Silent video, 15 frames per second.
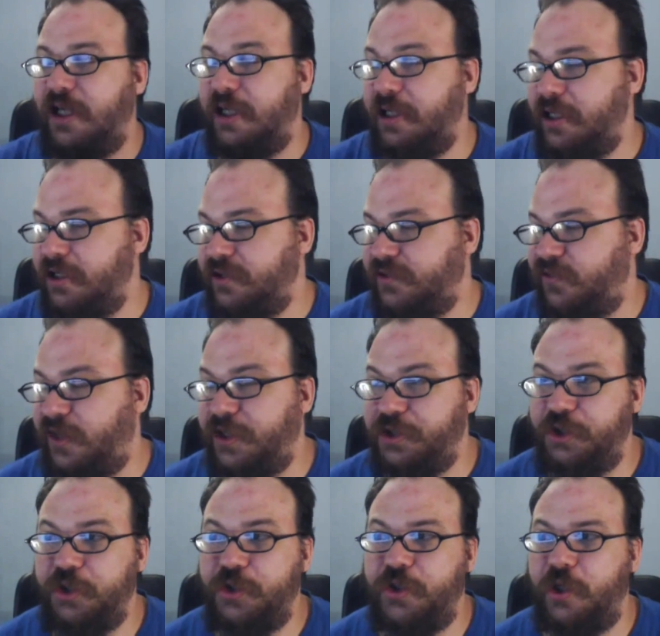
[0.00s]
As far
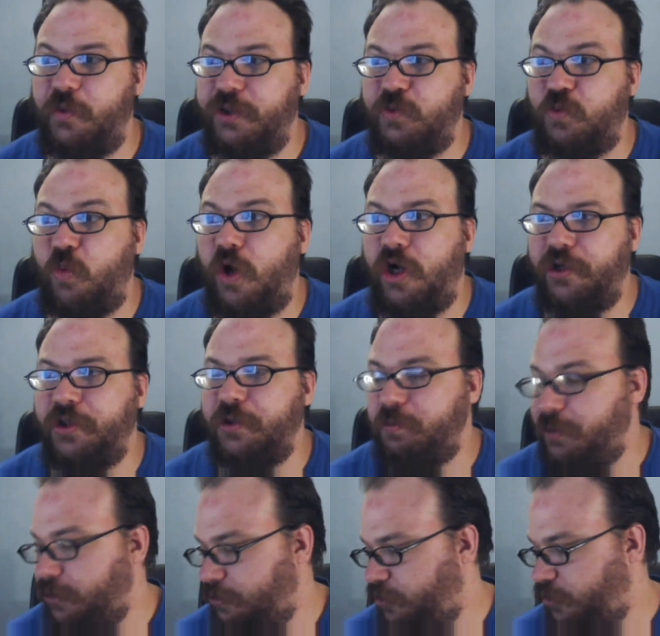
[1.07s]
as you know, it's water,
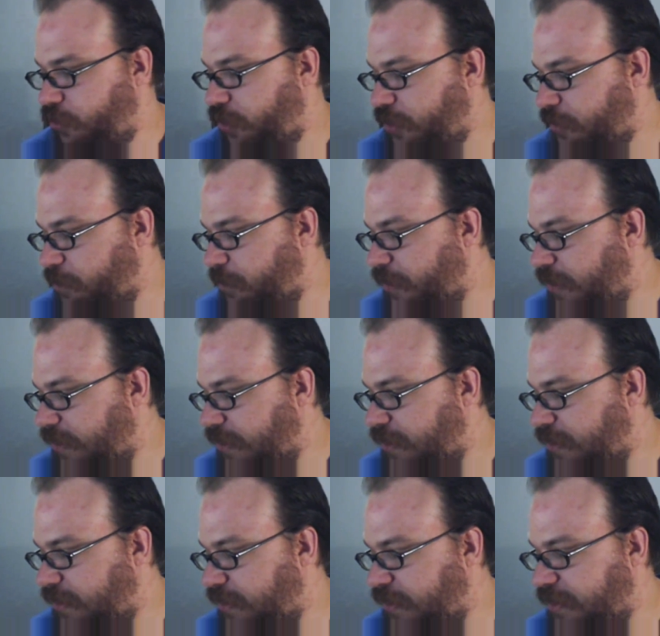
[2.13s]
but trust me,
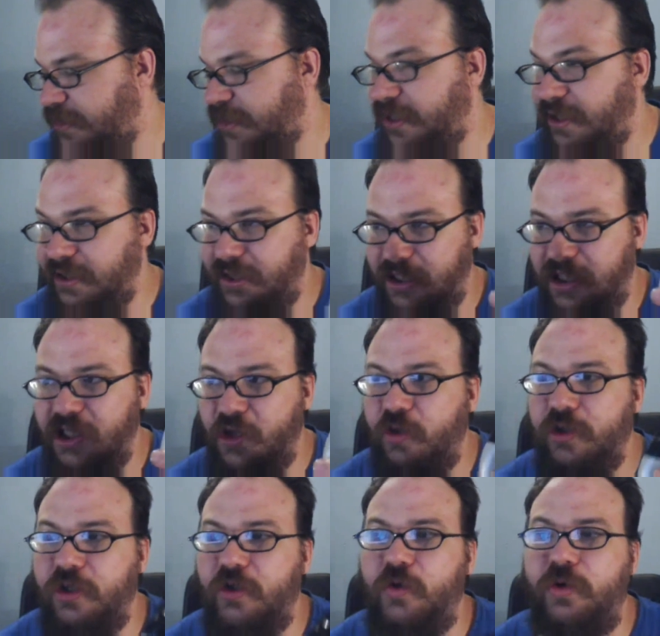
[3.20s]
this is
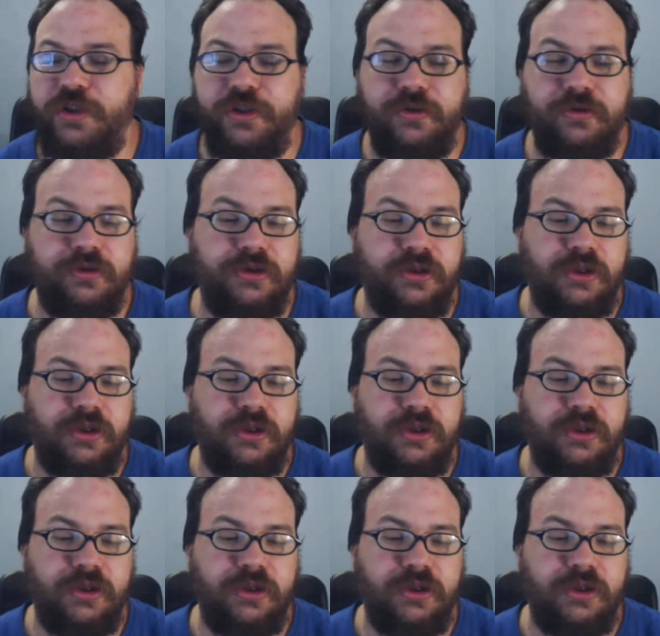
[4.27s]
canola oil.